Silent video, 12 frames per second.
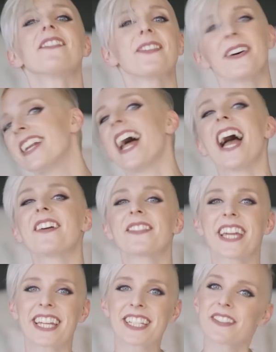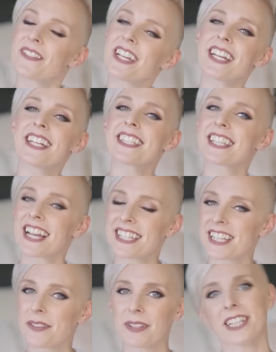everyone, I'm Caitlin B,
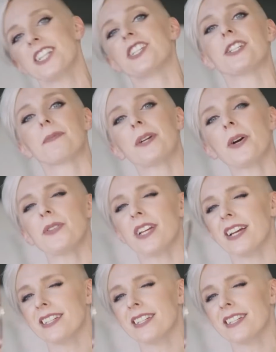sex and relationship coach,